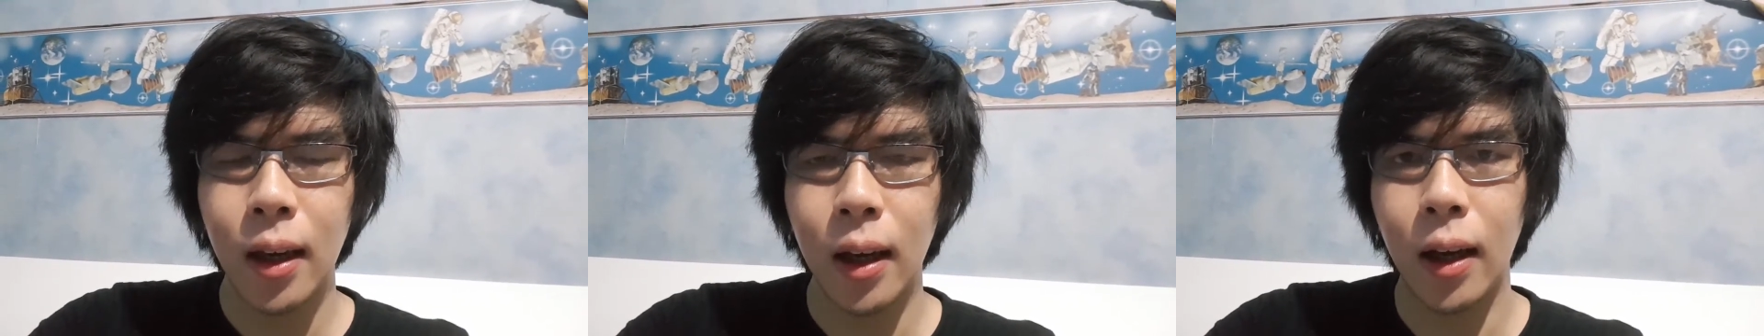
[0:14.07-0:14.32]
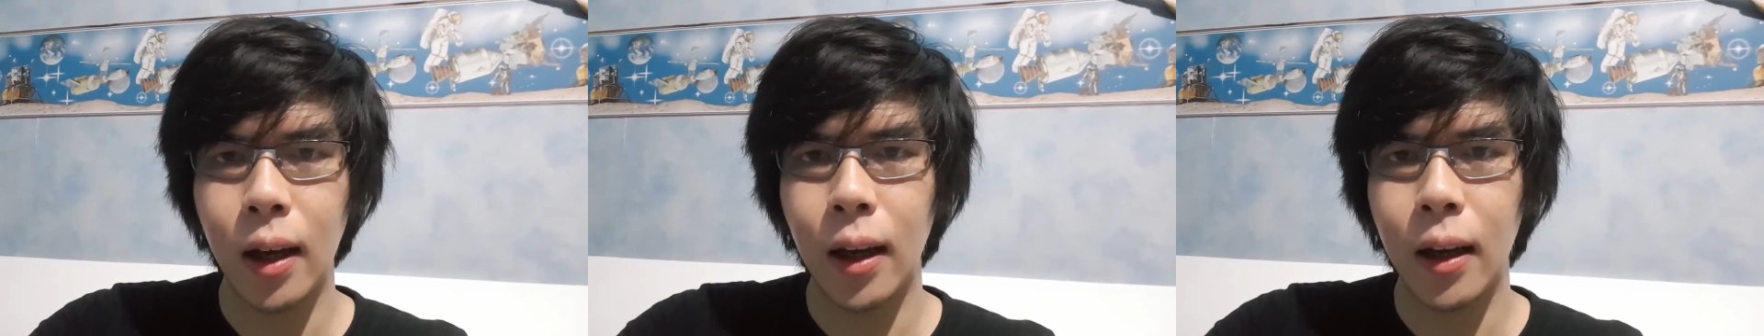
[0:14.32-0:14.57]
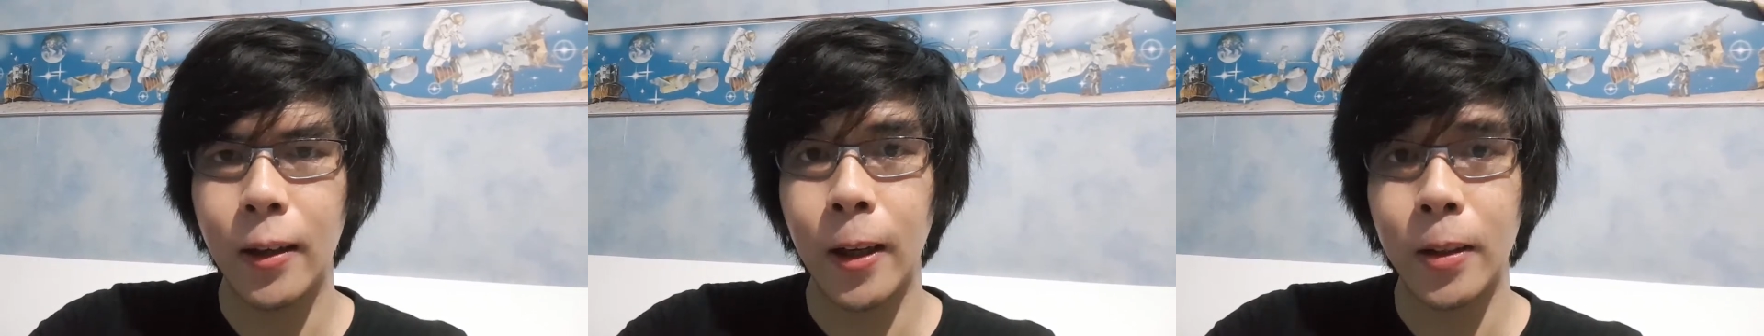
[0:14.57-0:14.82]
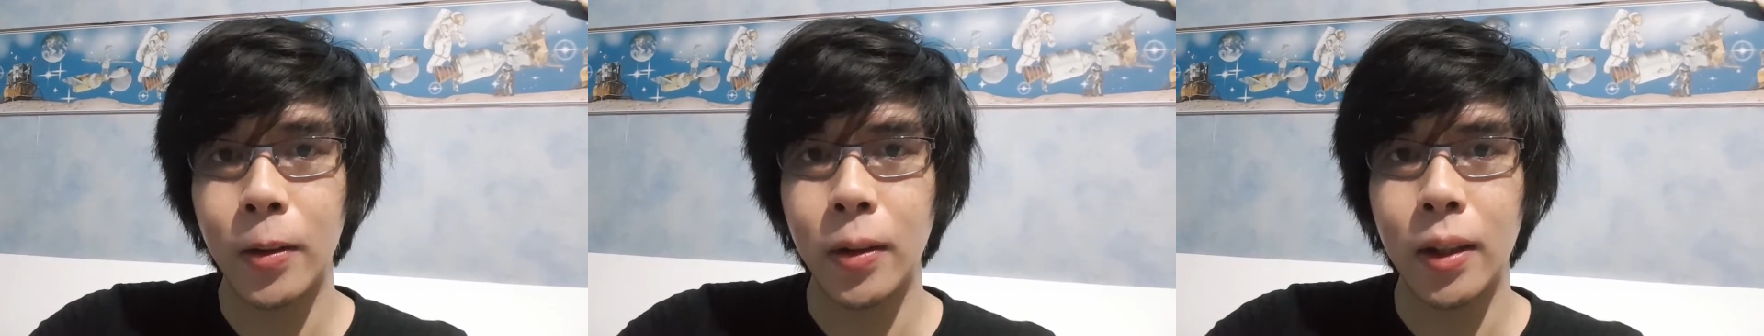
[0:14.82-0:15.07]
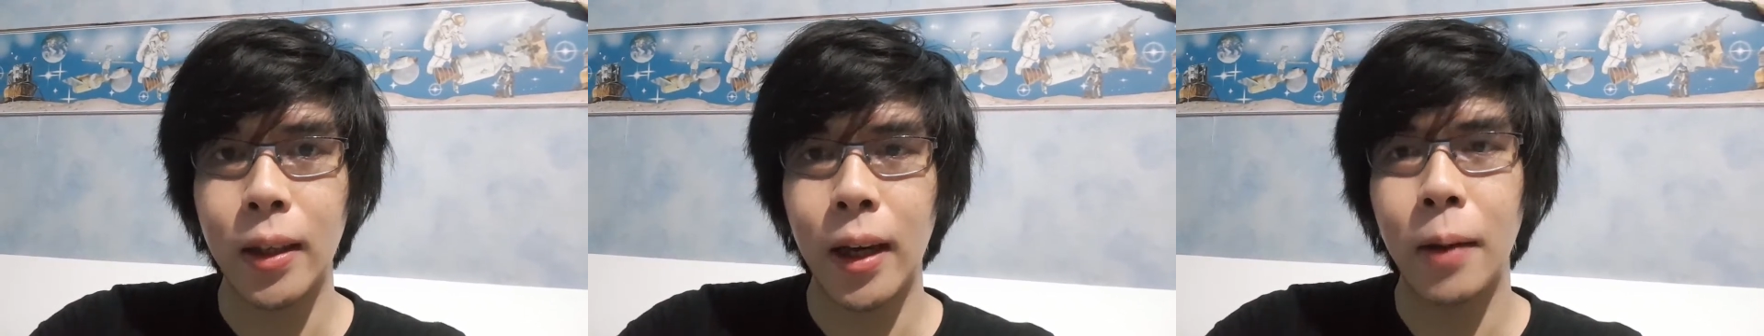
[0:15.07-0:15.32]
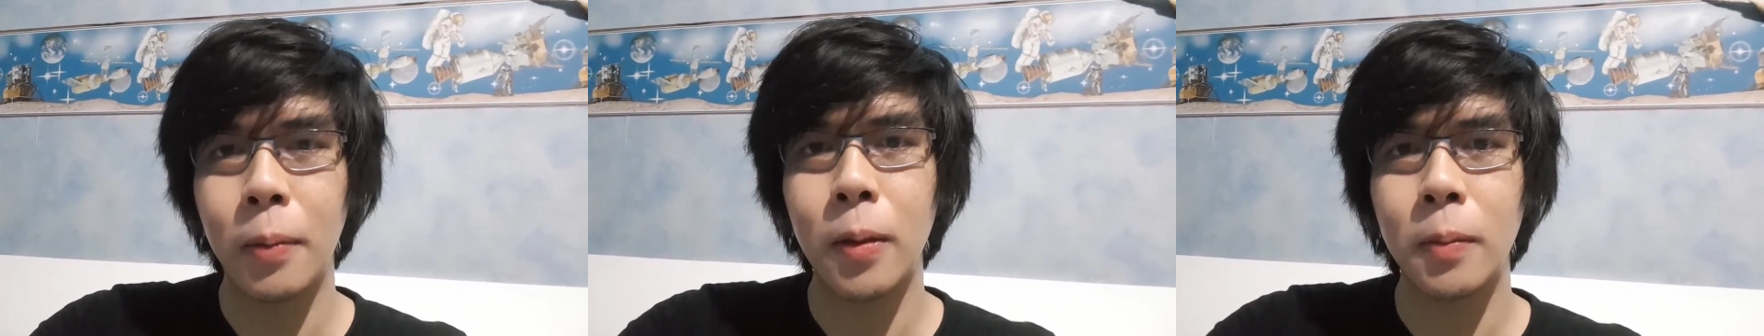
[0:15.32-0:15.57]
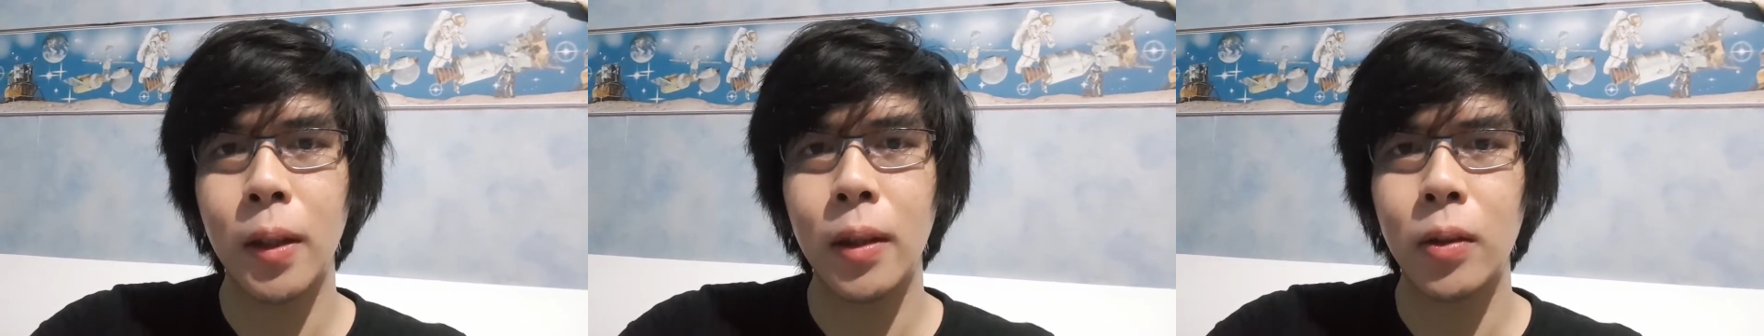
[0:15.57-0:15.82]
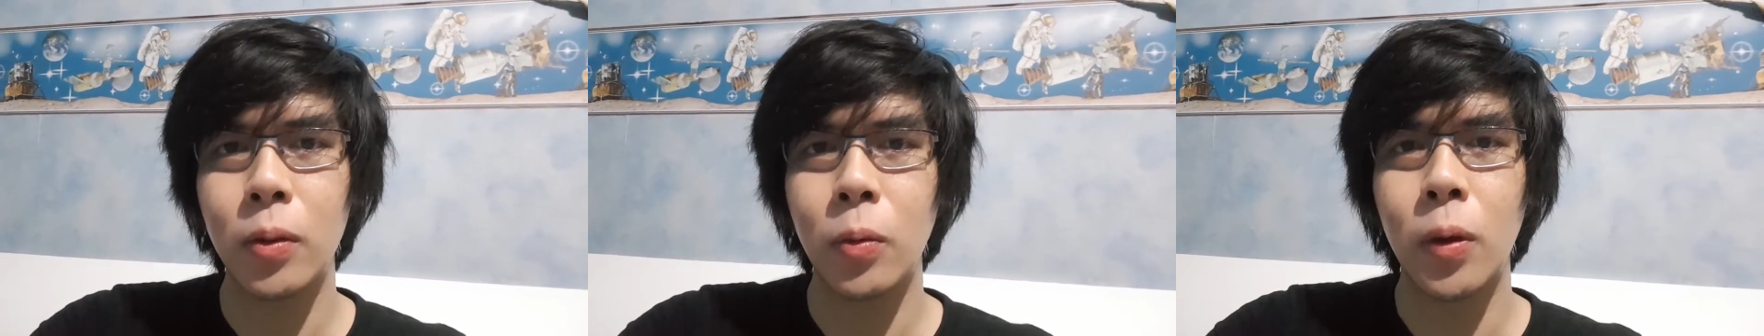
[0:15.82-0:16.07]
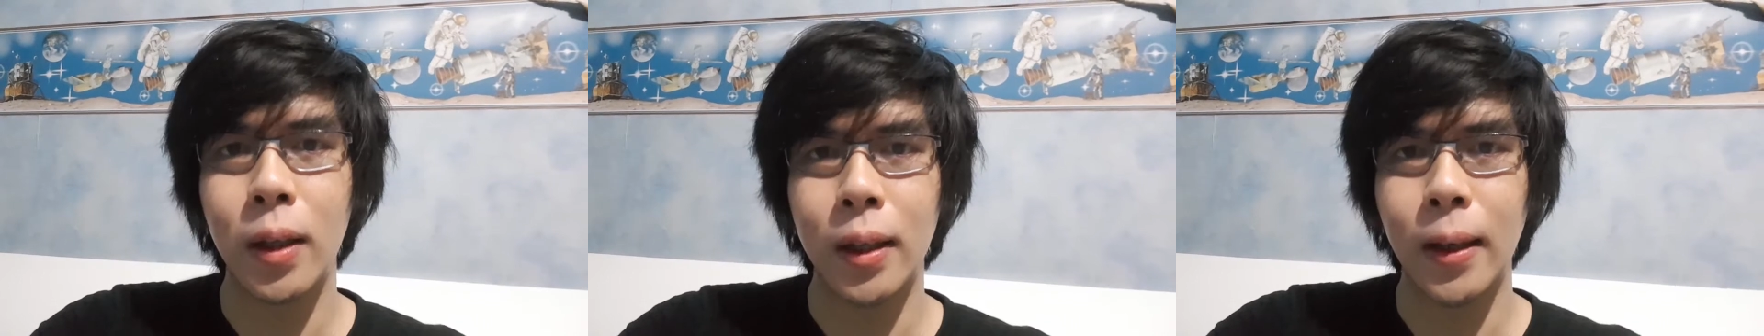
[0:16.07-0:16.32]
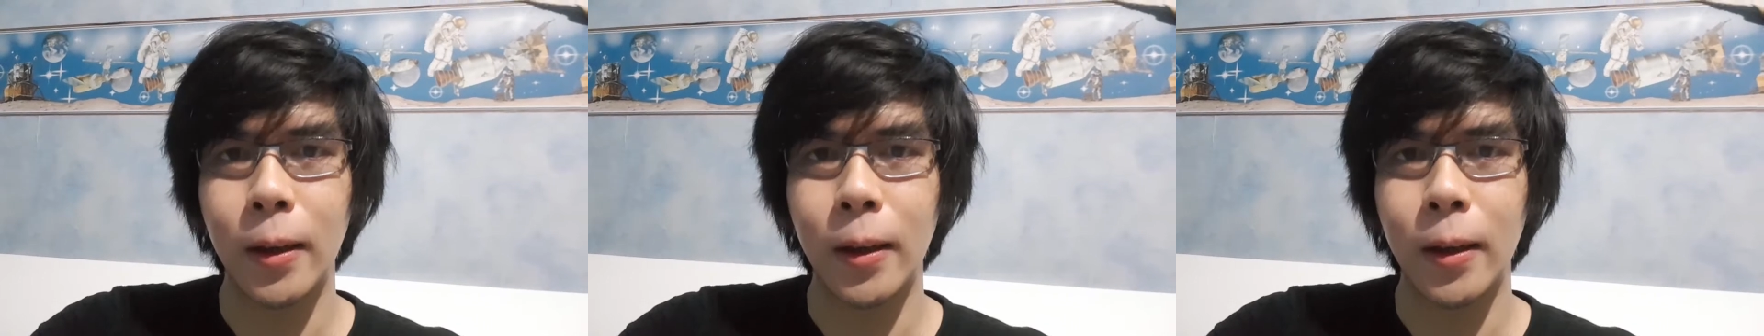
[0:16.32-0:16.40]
that could enable me to work